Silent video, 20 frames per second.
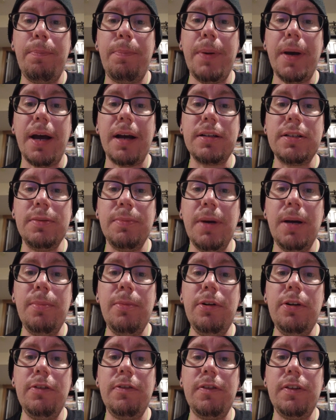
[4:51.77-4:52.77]
Back to my
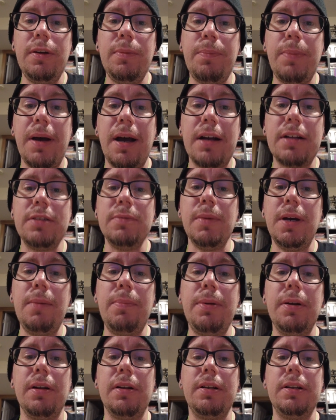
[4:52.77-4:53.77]
movie, back to my
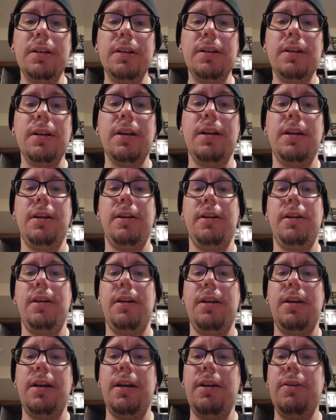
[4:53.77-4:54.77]
building.
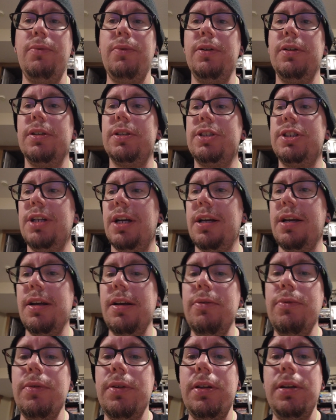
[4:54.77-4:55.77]
I will check
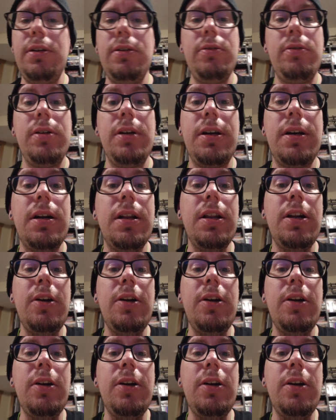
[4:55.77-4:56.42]
in with you when I got a